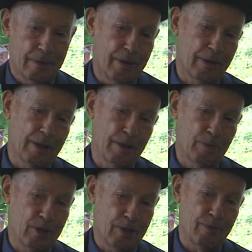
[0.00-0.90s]
then
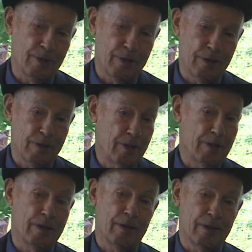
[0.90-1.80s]
came
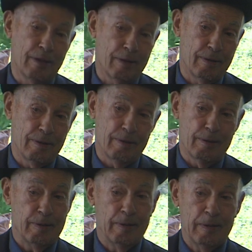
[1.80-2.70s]
seventy-three
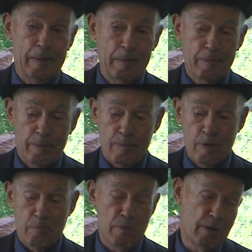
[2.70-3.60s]
and uh,
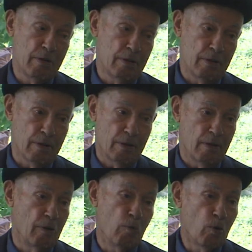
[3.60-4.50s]
many
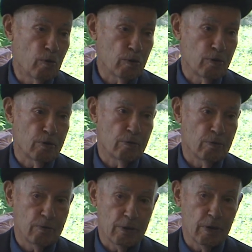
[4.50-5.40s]

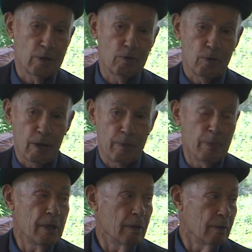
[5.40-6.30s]
awards start to
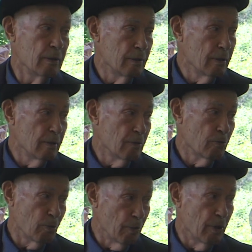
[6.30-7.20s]
come in
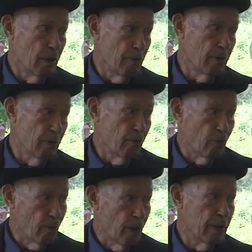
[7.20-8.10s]
from every
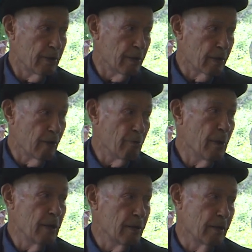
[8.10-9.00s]
wine that I
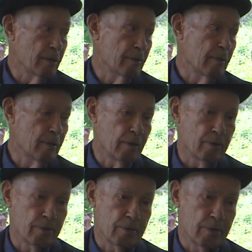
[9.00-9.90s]
have made there.
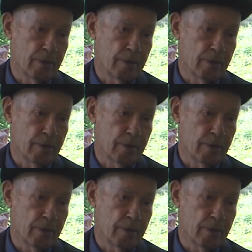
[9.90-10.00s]
I, was,